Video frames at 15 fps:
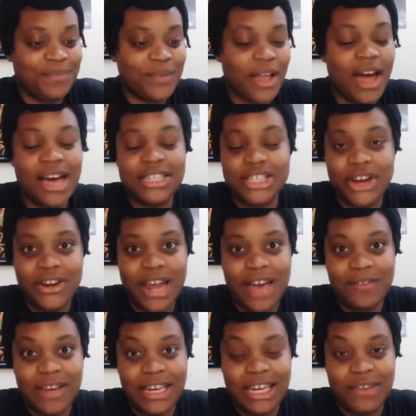don't have
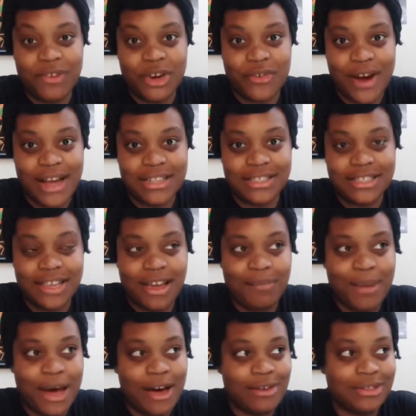any regrets
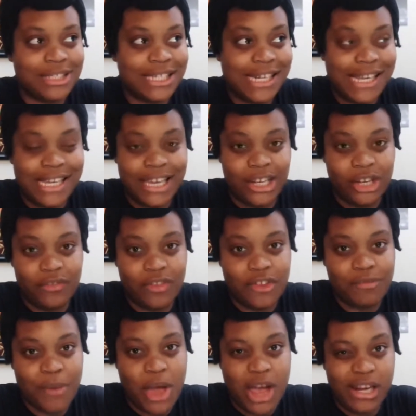about deleting any of those
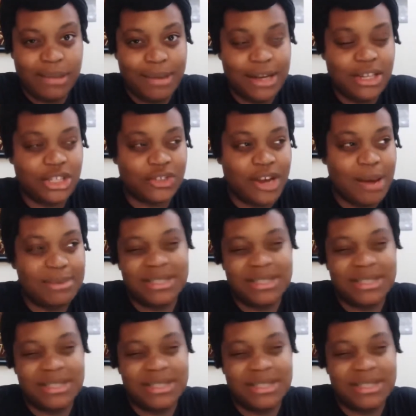early manuscripts.